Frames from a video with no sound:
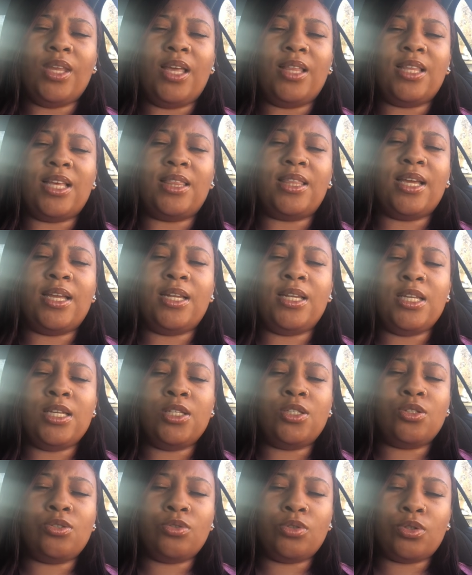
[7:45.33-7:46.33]
that they
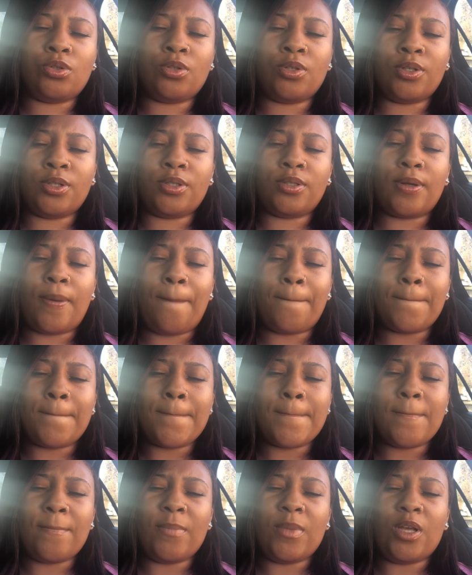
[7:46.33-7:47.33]
need you, Lord.
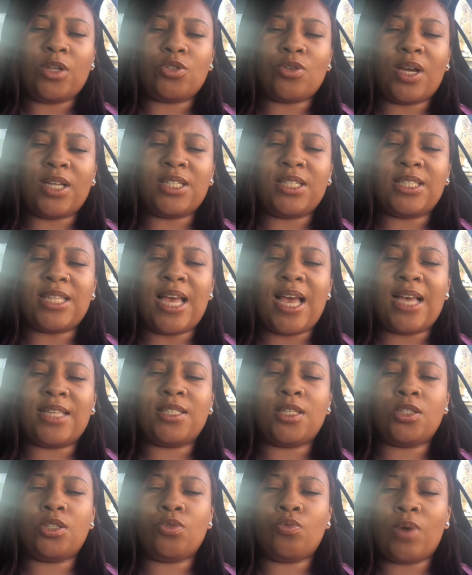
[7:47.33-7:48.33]
So I just ask
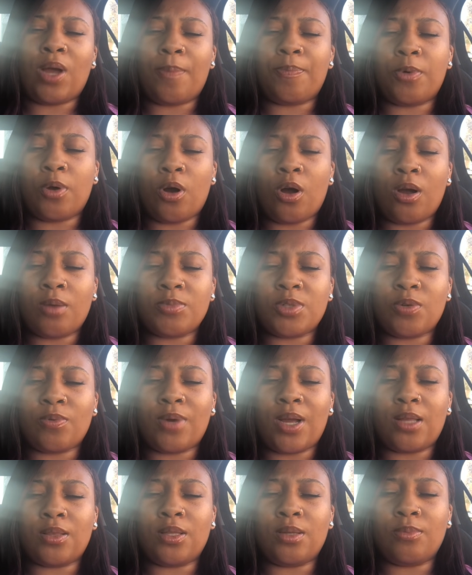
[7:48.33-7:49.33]
that you wrap your arms
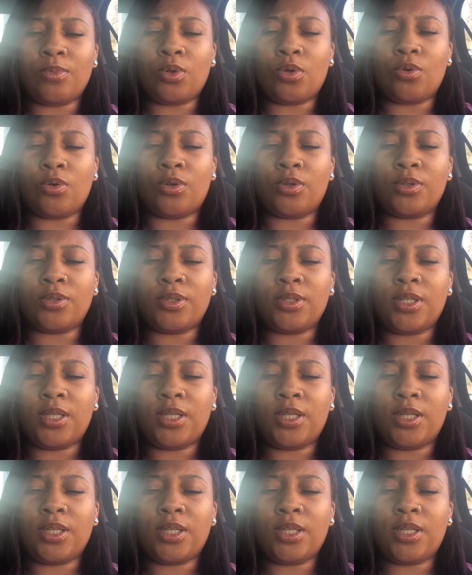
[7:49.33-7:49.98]
around them, Lord